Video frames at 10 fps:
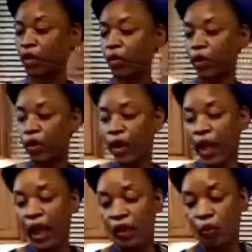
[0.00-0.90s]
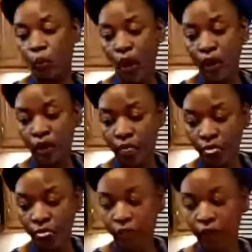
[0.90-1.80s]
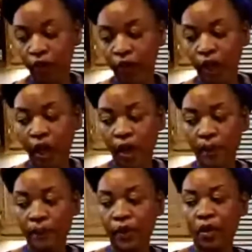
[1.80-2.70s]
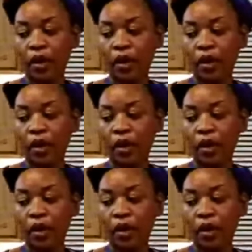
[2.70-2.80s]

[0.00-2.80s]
we're going to add 1/3 cup